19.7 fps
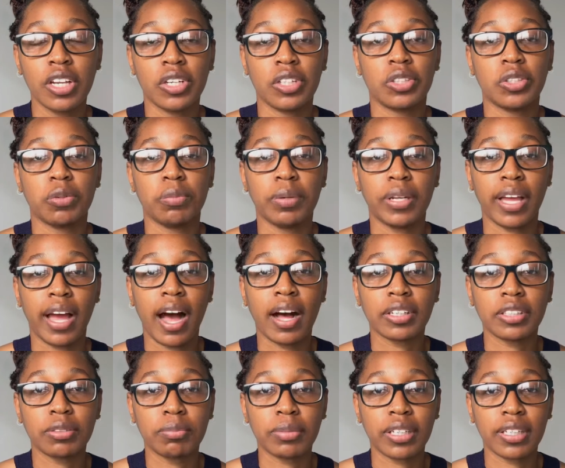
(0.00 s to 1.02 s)
to be
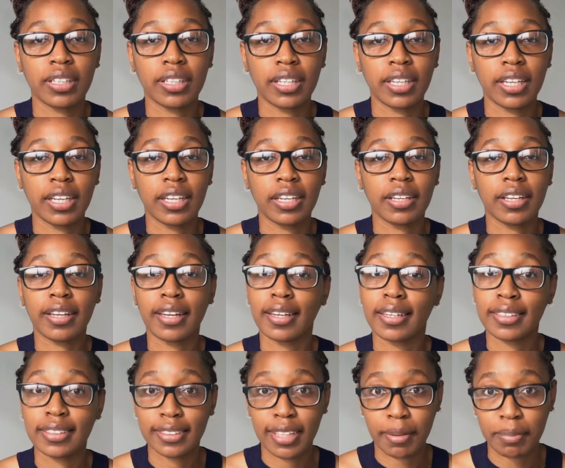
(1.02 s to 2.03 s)
ultimately
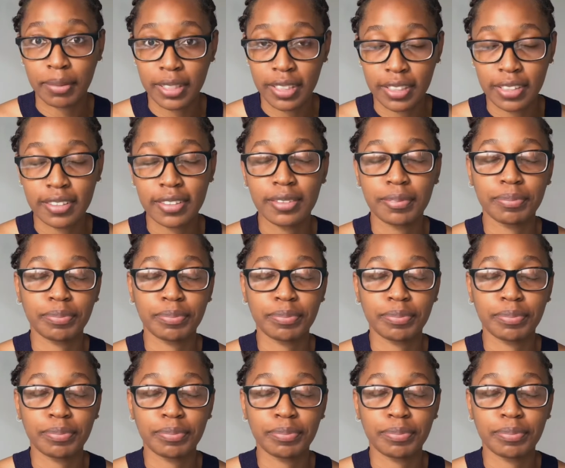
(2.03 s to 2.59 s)
accepted